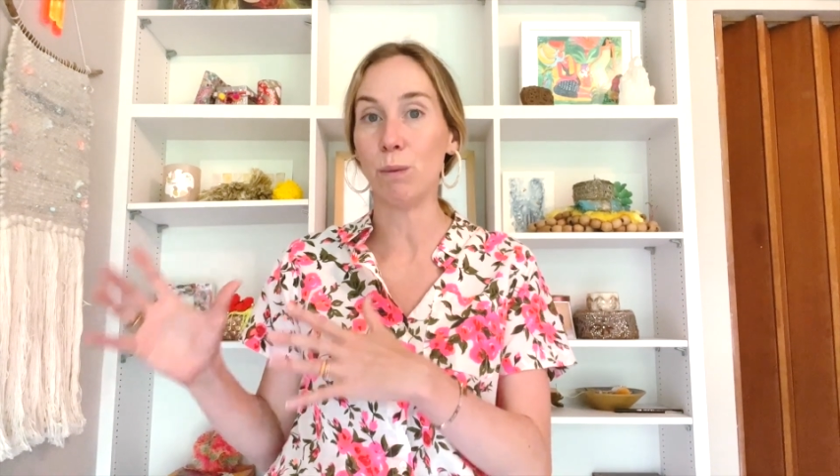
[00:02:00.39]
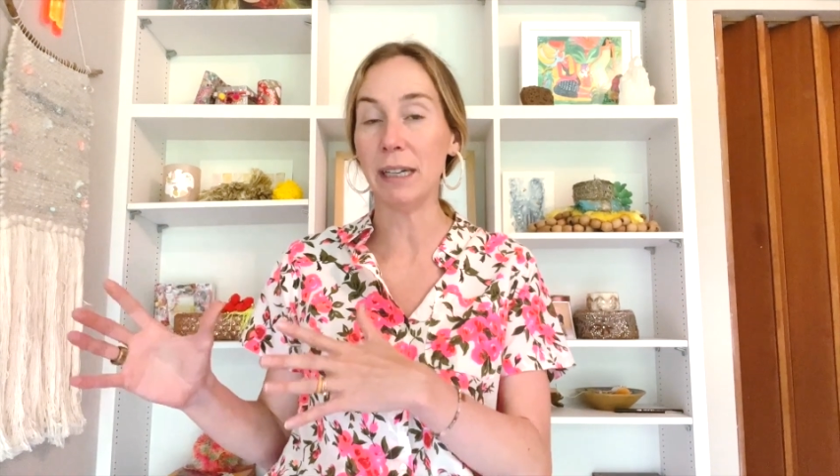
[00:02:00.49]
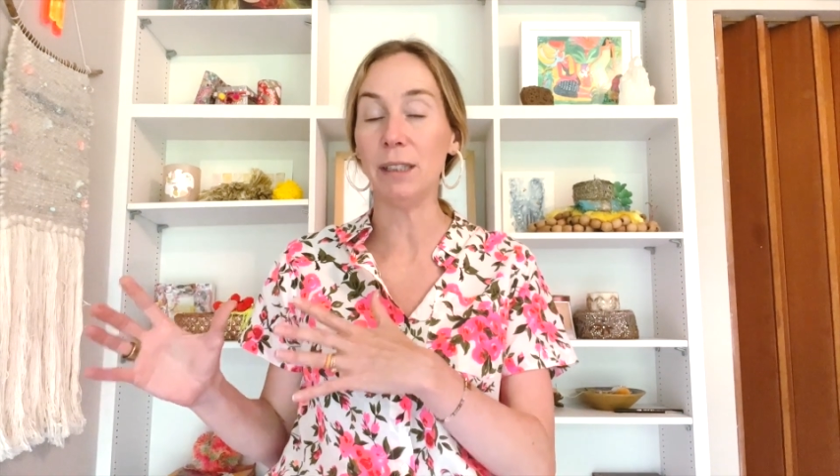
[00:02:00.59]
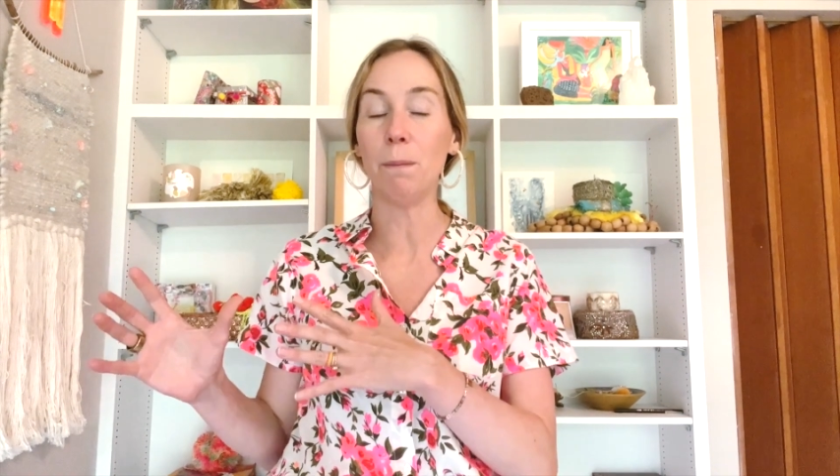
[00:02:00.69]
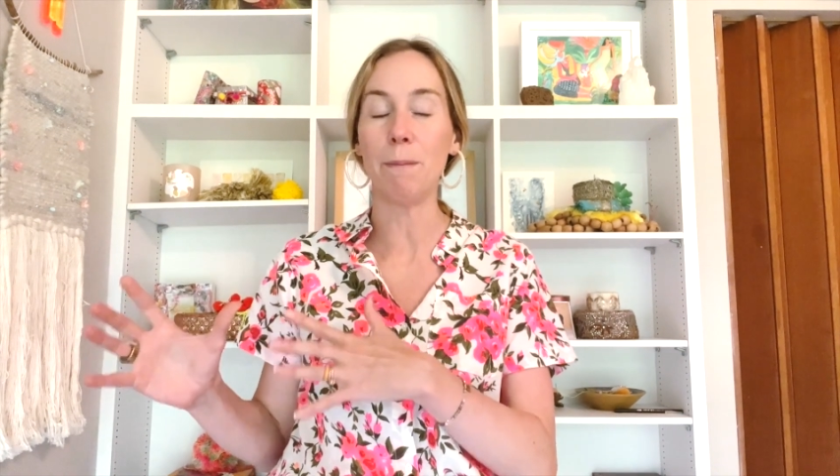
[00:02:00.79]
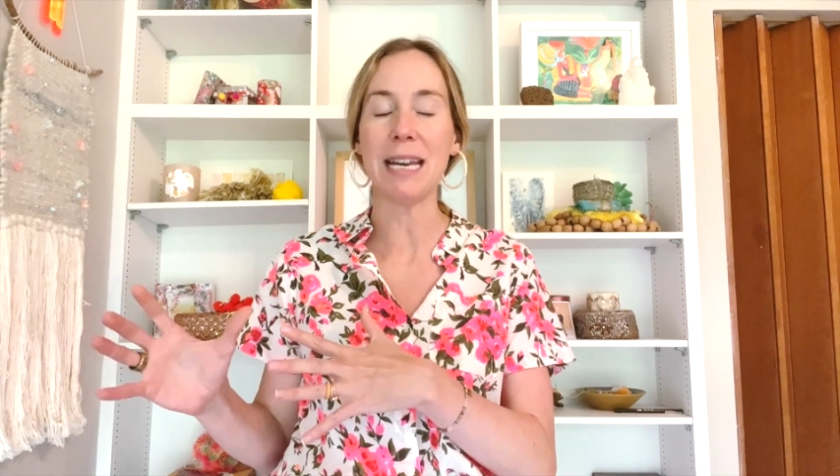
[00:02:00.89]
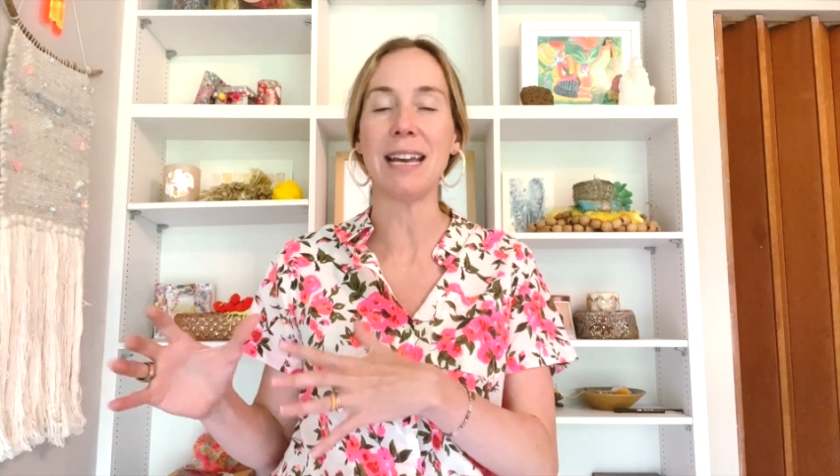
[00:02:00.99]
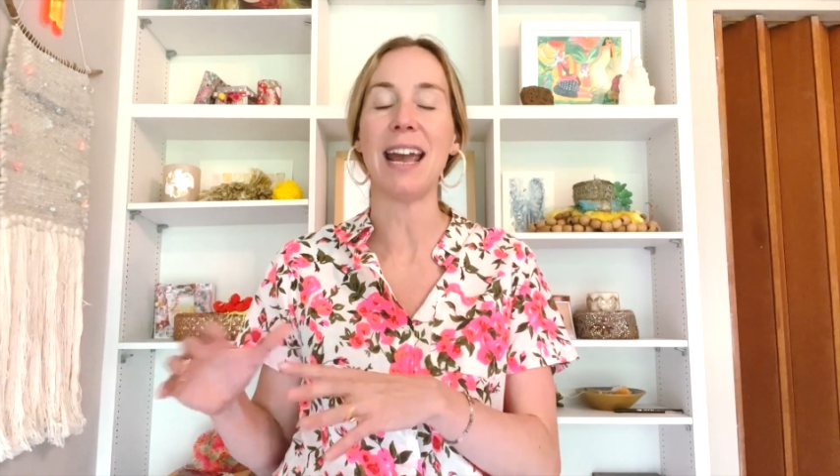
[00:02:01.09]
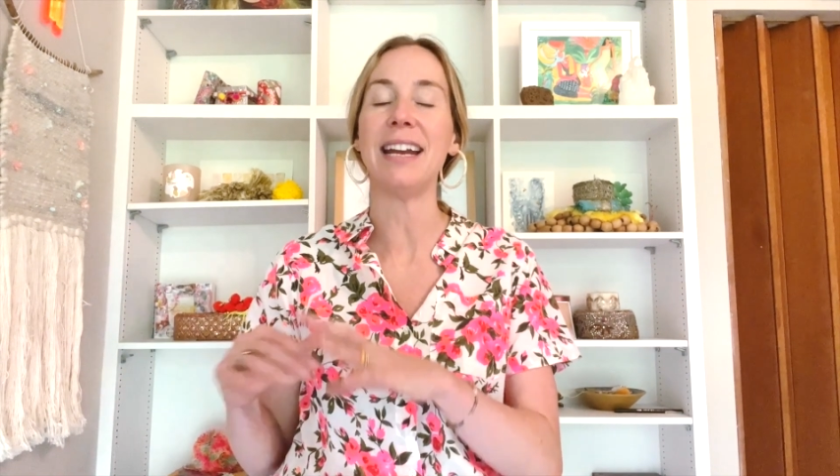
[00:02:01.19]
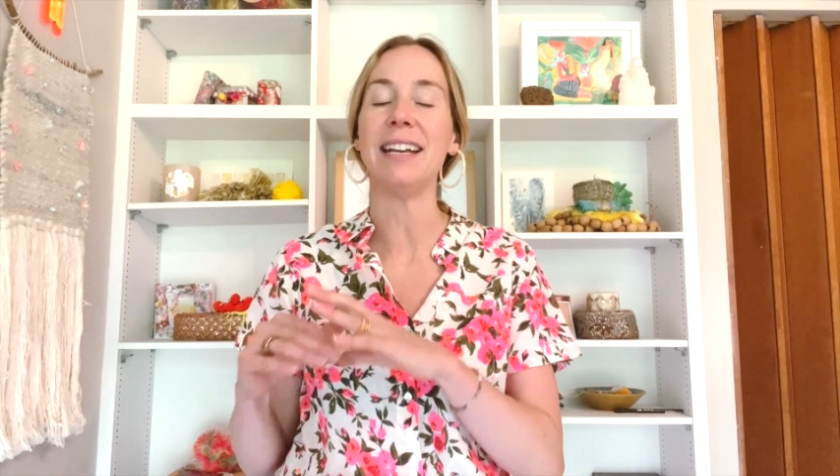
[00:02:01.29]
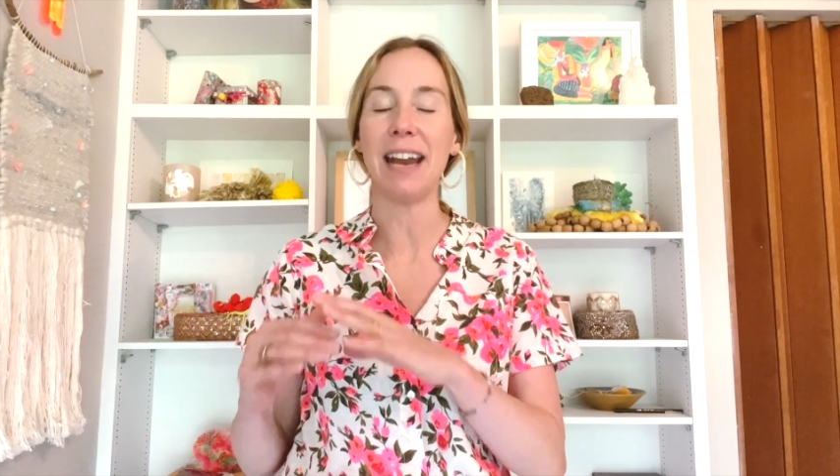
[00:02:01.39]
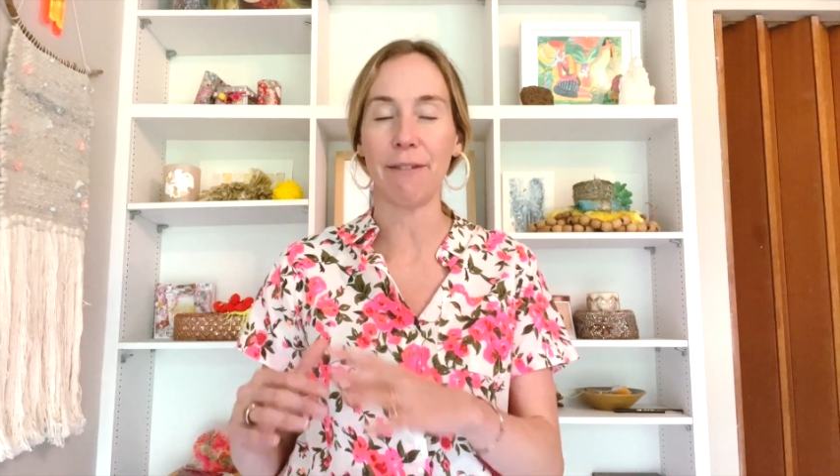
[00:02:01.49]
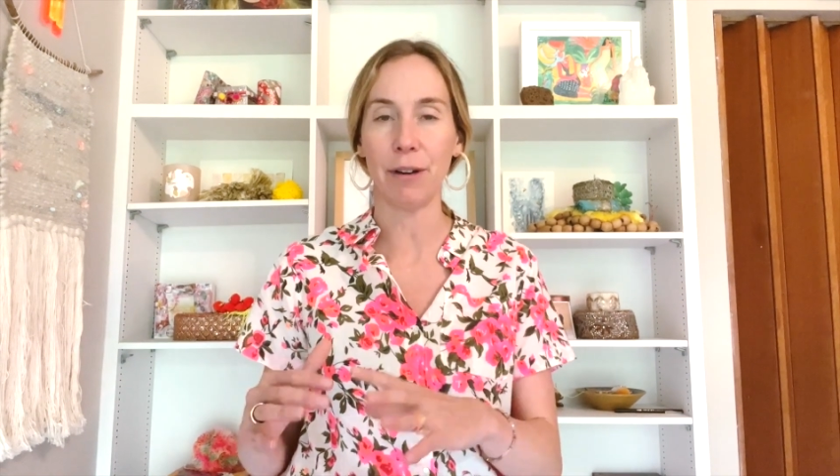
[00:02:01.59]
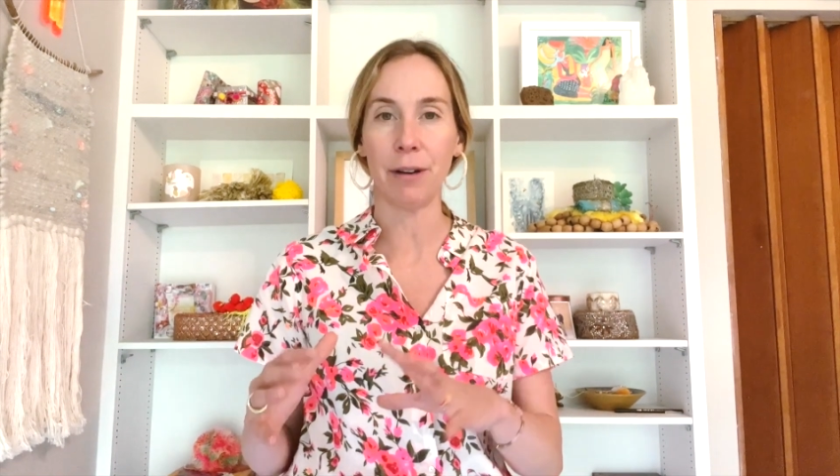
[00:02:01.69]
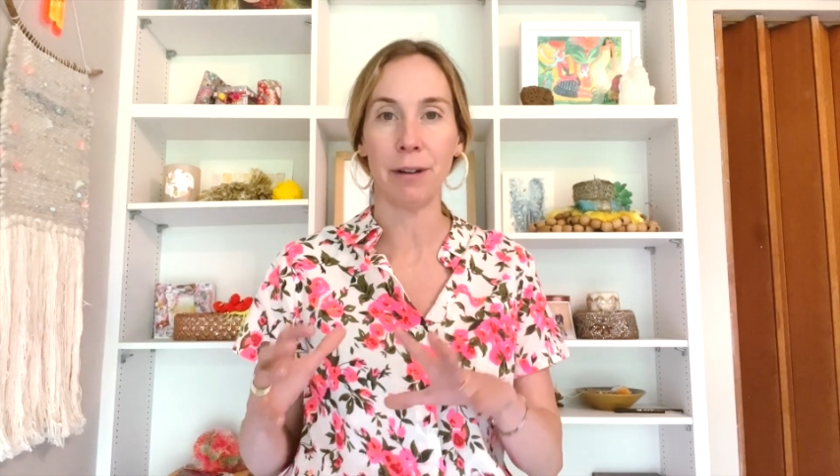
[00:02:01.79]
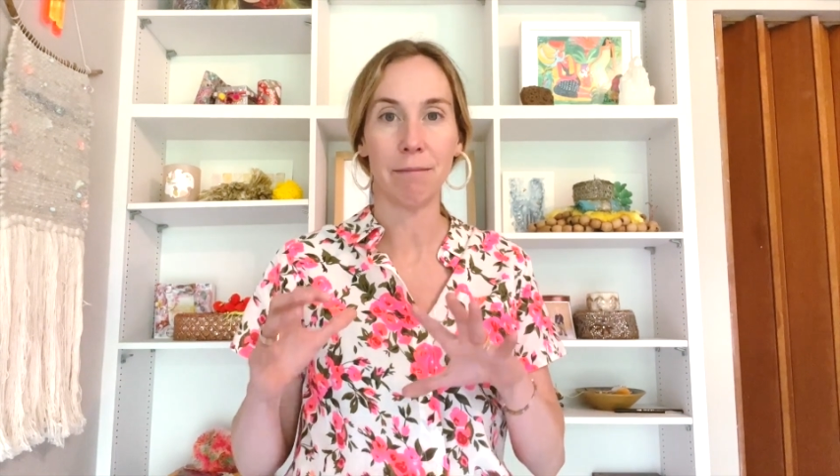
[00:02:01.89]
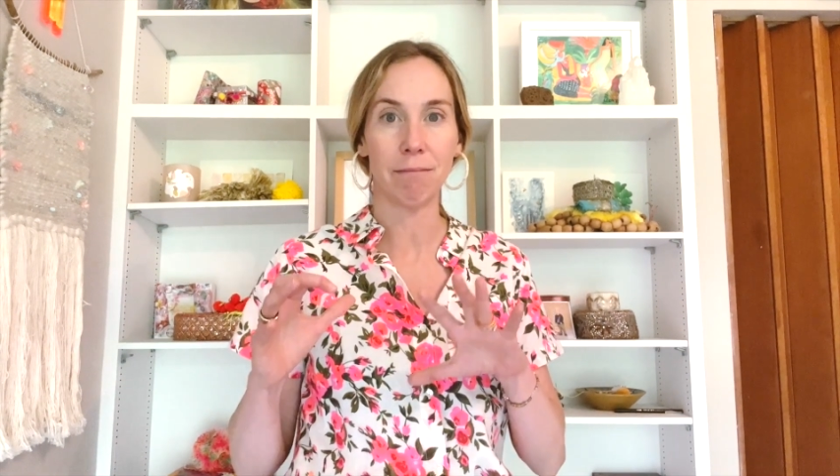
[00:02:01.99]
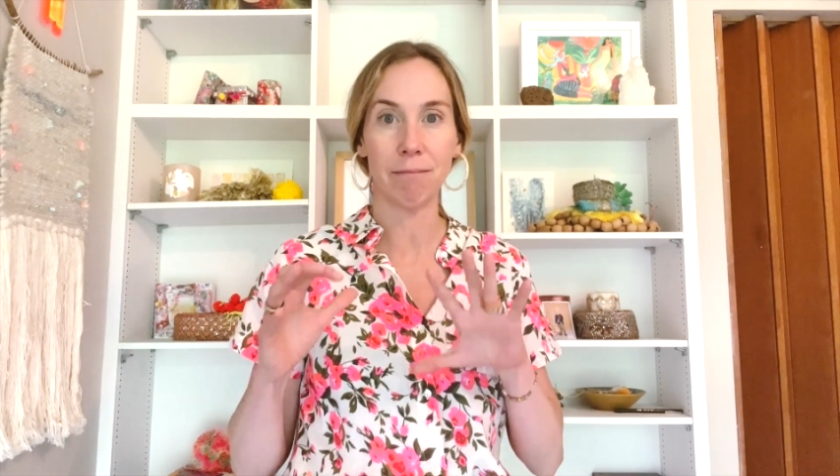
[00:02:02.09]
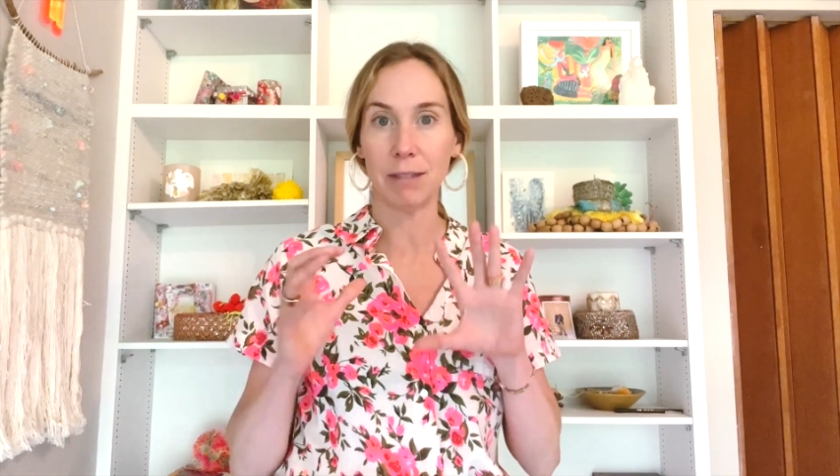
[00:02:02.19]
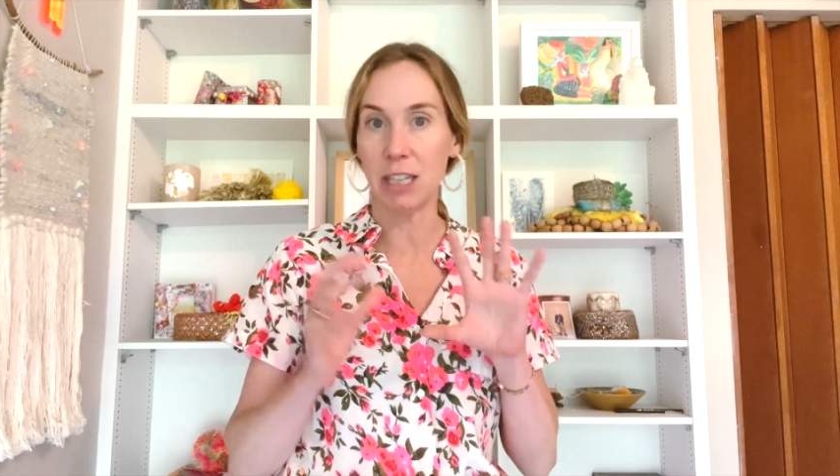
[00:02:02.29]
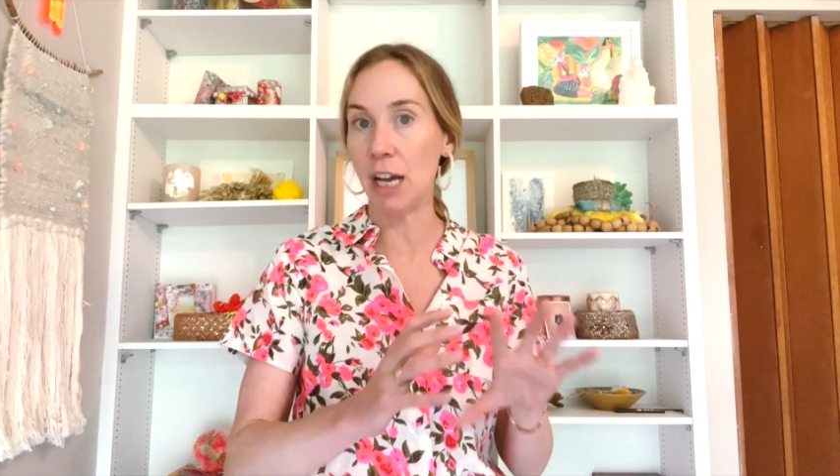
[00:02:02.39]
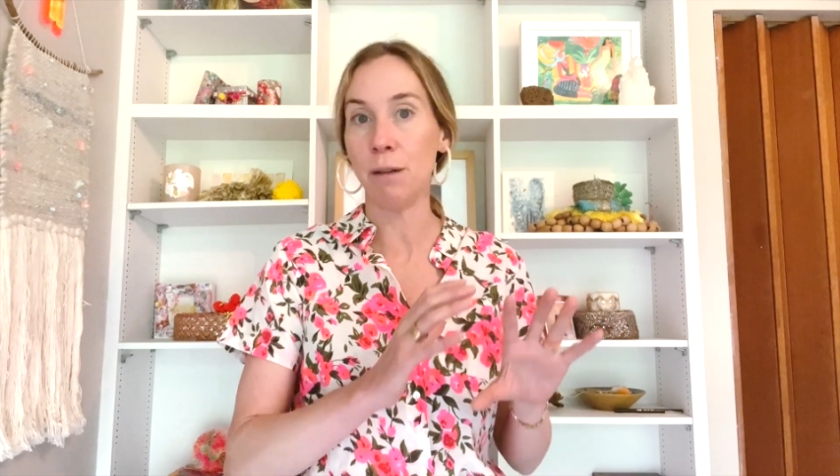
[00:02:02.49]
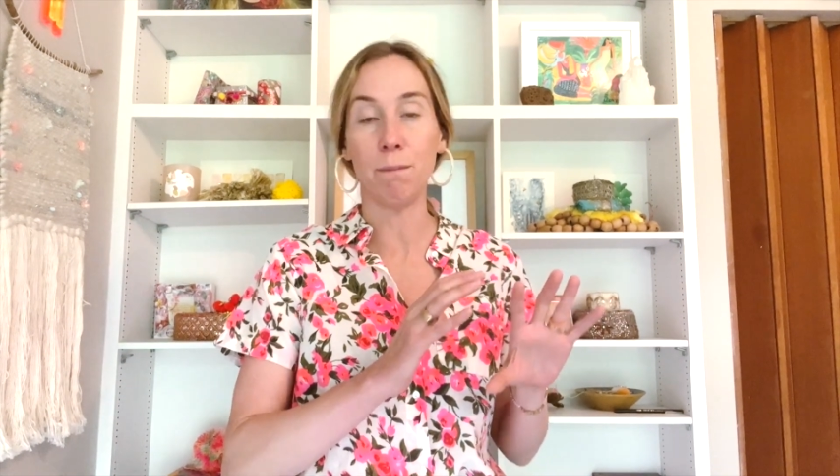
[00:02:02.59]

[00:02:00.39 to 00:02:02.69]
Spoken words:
will be a never done